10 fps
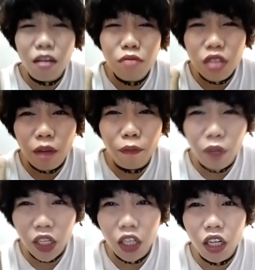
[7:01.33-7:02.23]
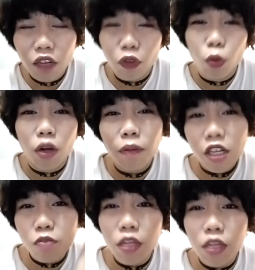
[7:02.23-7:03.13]
the thumbs up button. If you want to
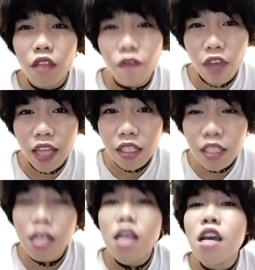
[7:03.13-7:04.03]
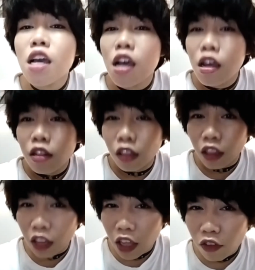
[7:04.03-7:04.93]
punch me in the face,
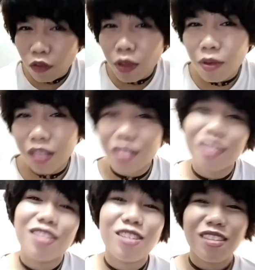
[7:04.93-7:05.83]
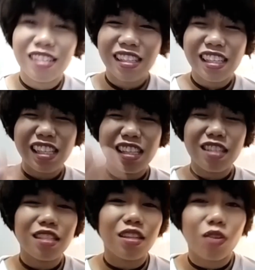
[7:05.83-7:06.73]
leave me a message.
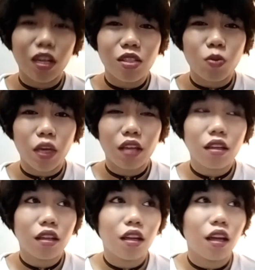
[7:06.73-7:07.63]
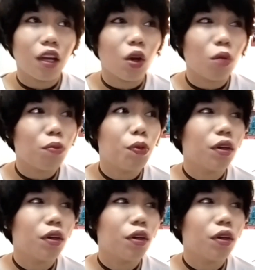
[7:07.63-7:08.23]
See you next week, I hope.